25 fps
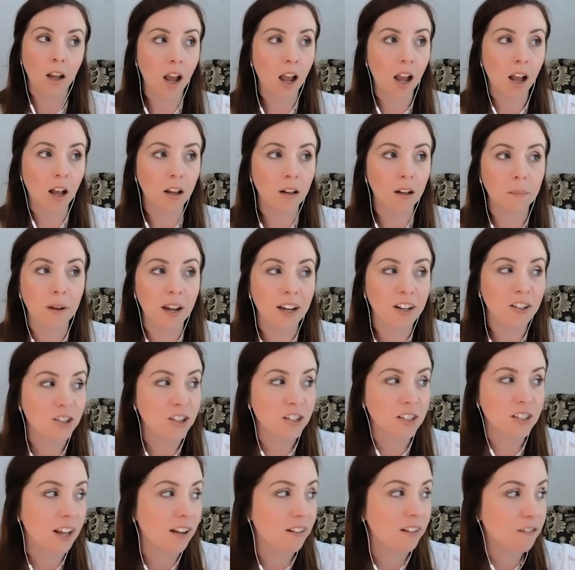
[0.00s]
I
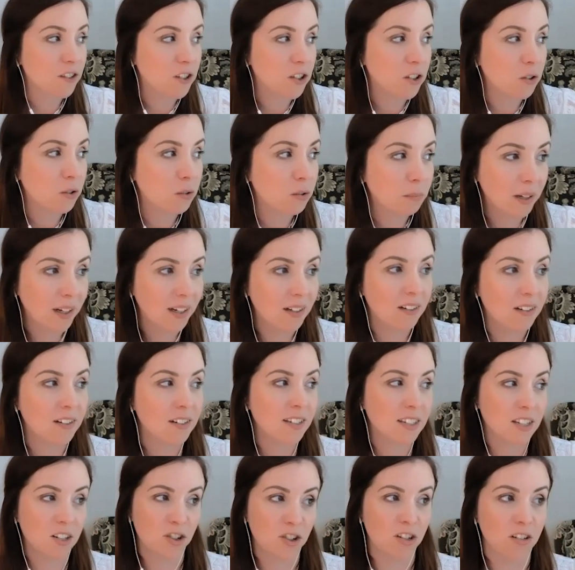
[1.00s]
just have to make
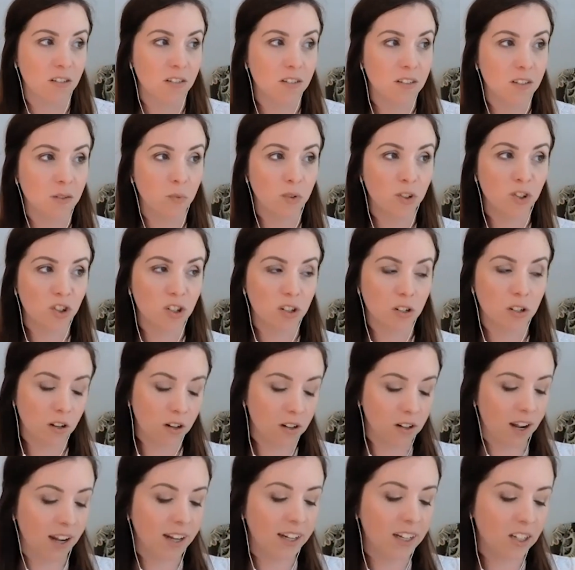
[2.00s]
decisions, which
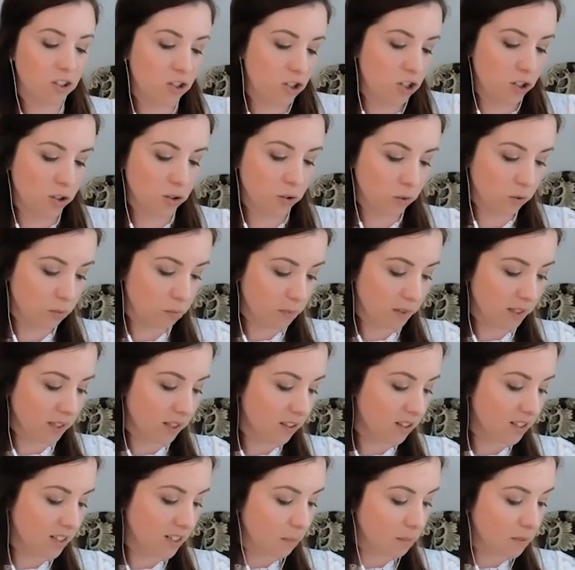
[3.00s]
I can do, but
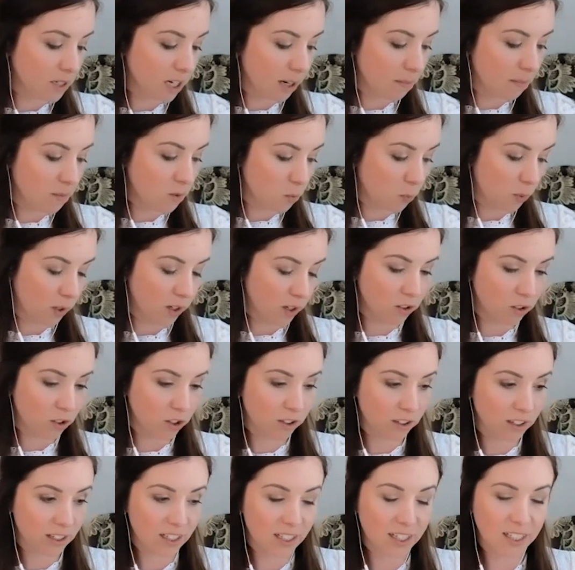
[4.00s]
sometimes when you're
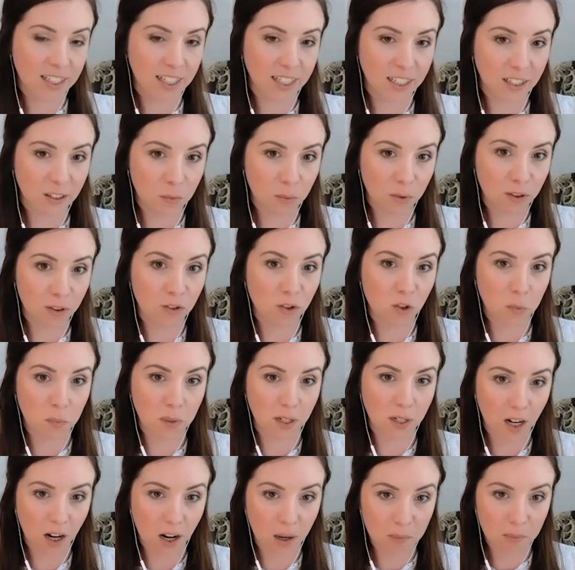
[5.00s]
inundated with too
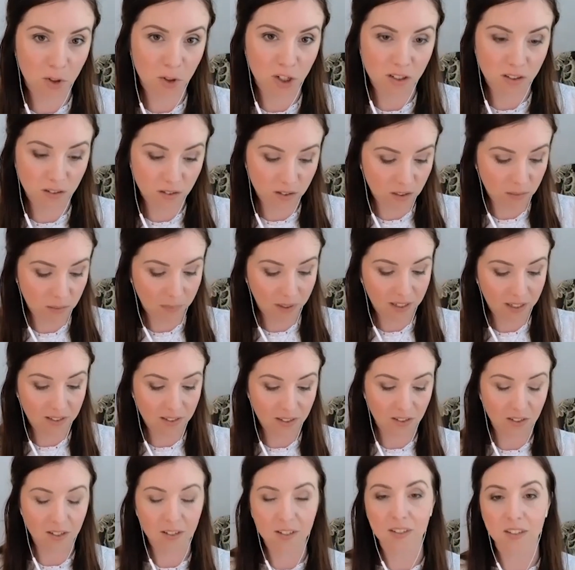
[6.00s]
many options, it makes
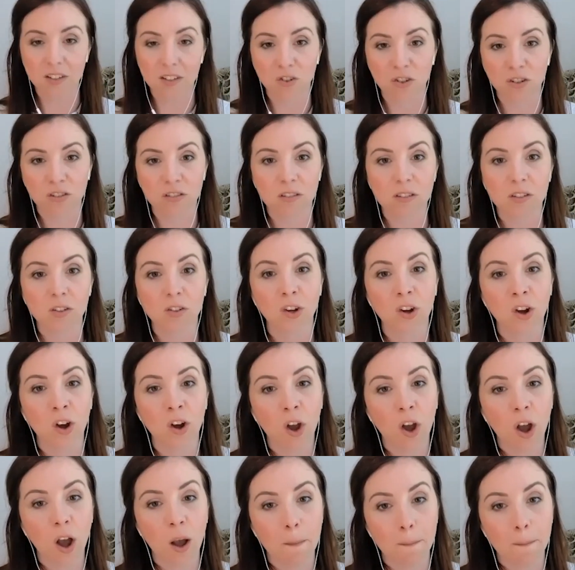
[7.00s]
the decisions
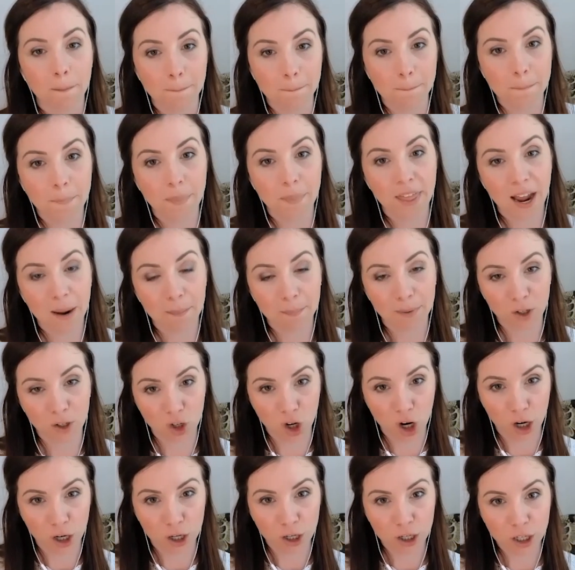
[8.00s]
that much
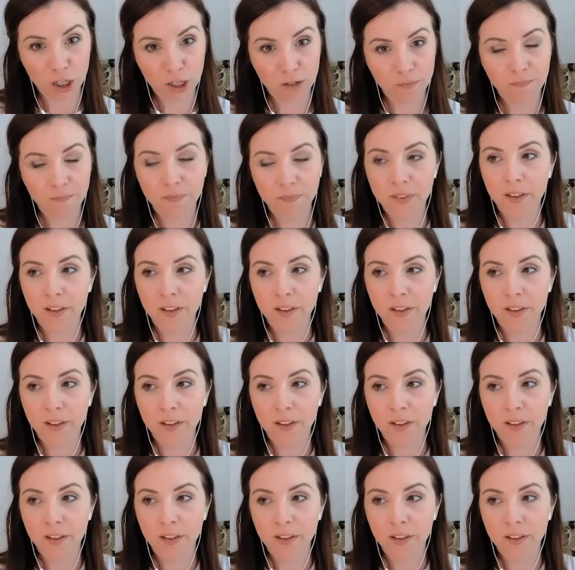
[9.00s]
harder.